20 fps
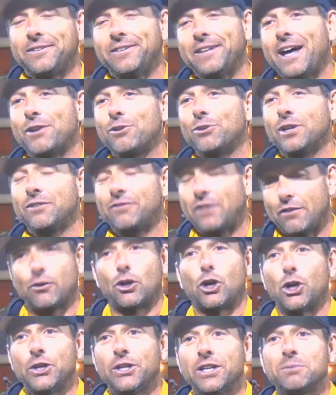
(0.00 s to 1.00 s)
not only
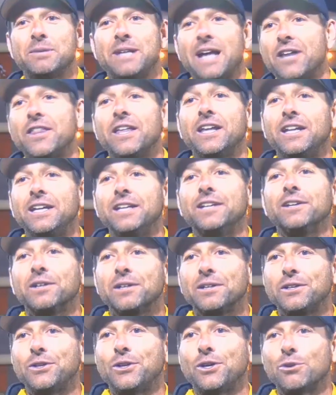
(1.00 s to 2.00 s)
they've earned it, but now they need
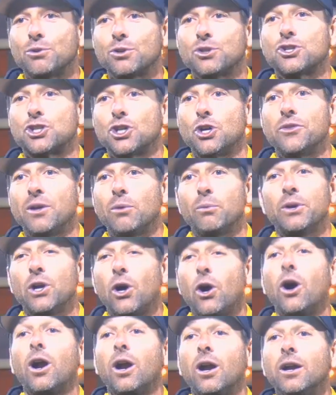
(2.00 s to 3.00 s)
to you know show that
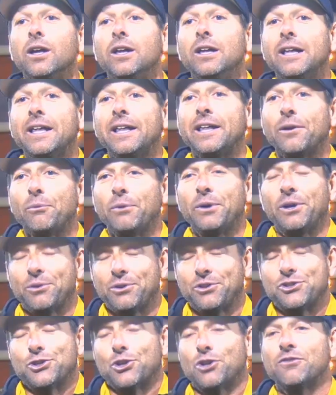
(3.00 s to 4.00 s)
we are we
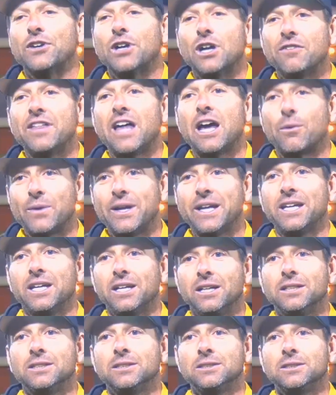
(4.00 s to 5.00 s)
are deserving of that
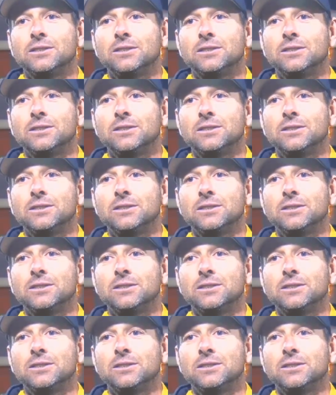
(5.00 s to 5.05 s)
ranking.